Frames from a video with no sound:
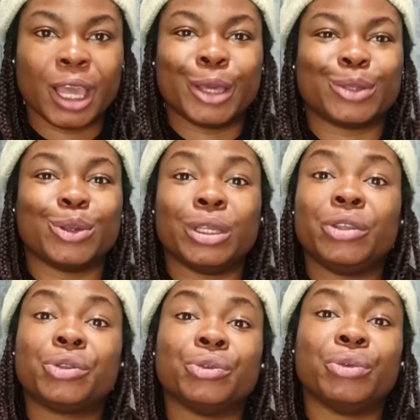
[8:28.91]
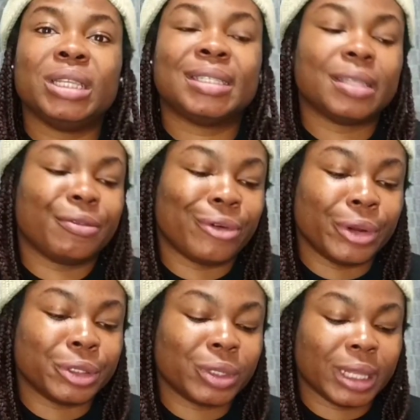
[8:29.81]
So you need to really save for
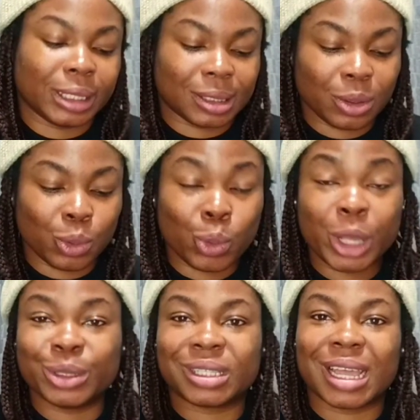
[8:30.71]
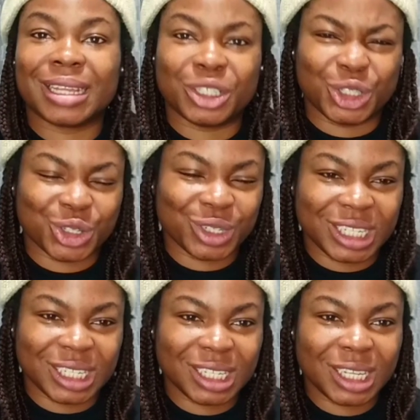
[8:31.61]
it so that when you start the journey,